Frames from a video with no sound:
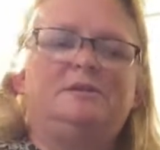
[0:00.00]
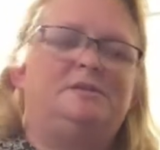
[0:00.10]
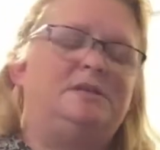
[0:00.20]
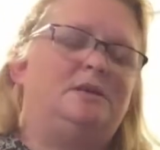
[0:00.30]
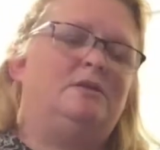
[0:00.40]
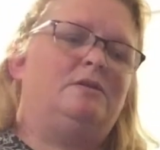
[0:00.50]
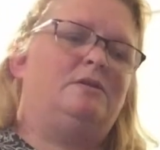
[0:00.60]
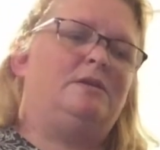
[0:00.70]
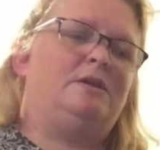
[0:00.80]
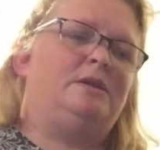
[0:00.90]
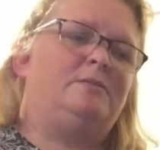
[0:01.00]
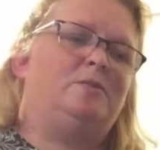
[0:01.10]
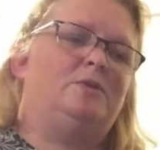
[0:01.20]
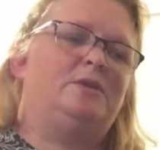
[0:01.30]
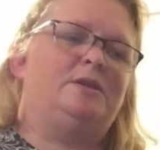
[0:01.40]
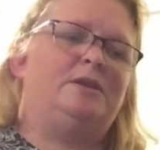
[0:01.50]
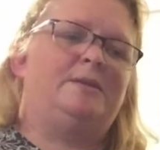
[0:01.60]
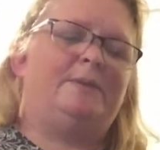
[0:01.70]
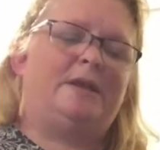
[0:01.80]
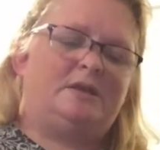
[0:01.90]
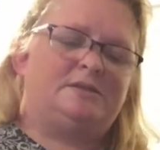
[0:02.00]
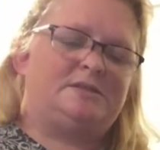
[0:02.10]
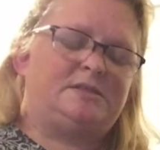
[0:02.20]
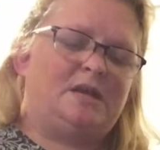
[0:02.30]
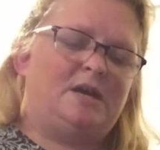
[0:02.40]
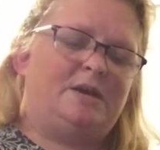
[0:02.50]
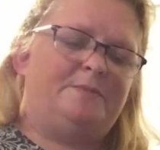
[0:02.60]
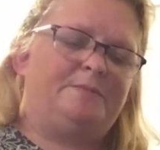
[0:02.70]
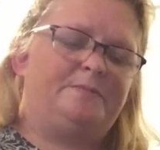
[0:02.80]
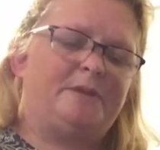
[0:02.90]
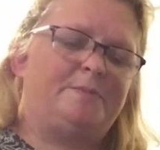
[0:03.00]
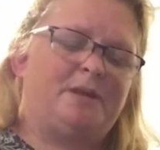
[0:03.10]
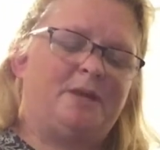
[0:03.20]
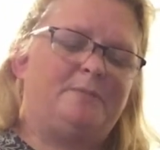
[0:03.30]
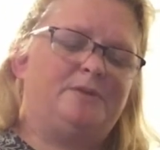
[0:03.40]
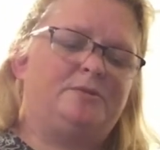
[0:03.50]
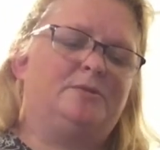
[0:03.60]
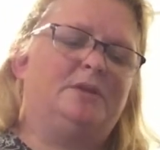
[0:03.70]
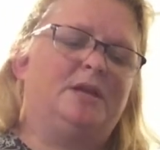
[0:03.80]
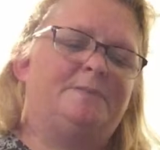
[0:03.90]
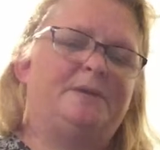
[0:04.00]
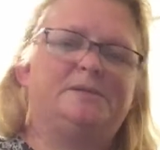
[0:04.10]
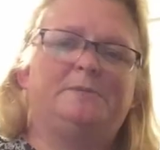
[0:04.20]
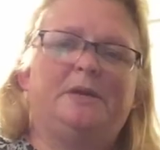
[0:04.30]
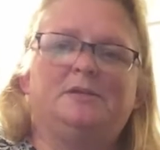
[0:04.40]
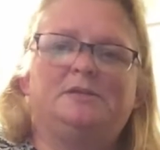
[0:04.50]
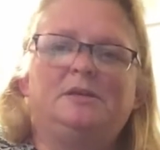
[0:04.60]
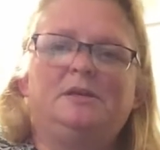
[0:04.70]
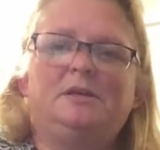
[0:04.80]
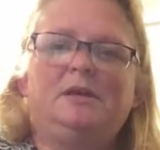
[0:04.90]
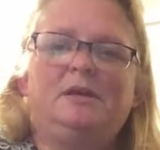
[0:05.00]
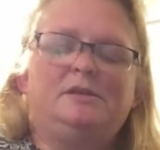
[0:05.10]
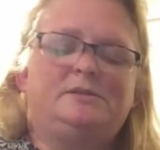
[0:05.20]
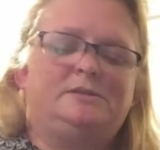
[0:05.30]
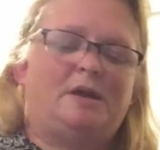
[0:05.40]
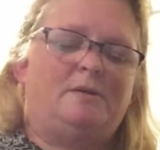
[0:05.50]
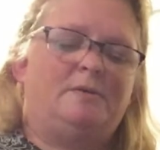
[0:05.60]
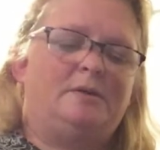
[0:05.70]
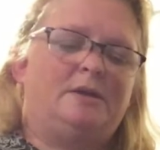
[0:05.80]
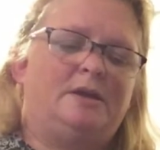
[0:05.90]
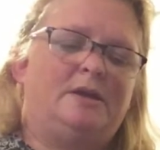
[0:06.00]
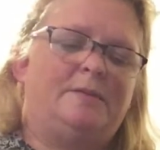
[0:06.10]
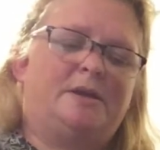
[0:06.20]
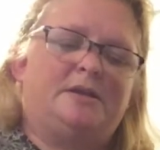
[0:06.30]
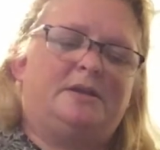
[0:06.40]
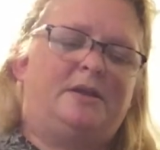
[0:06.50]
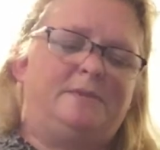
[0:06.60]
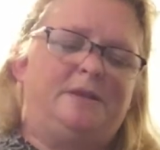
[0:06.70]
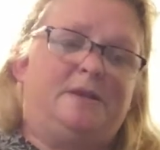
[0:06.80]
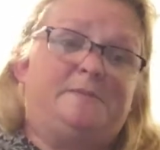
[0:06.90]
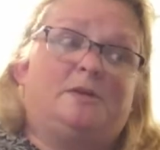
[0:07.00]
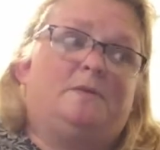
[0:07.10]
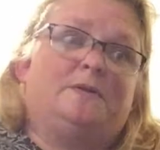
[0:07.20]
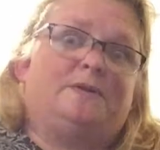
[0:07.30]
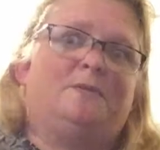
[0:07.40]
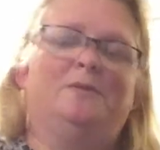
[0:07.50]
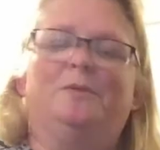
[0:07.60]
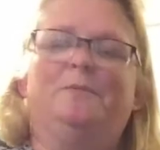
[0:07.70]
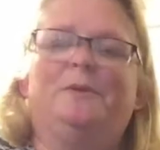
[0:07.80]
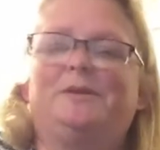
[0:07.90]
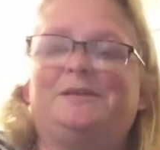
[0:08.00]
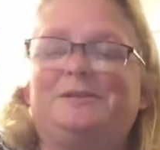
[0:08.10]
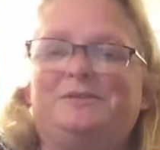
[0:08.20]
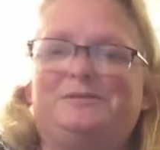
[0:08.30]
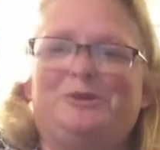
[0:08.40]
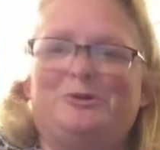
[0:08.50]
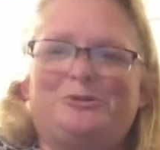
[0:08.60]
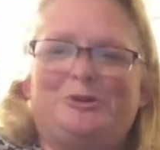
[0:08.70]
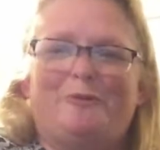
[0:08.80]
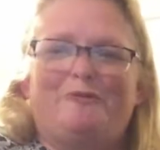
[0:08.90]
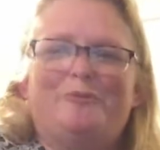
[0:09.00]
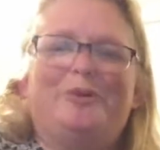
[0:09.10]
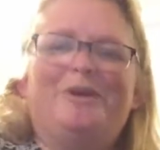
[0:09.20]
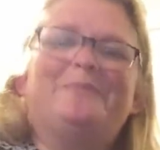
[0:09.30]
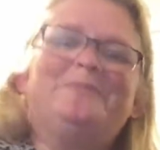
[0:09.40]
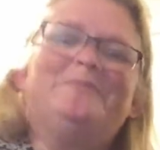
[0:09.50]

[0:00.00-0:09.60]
deal any more than anybody else. But I've been through a lot of pots and pans. So, and I'm not going to name names on what they were because I know some of them, but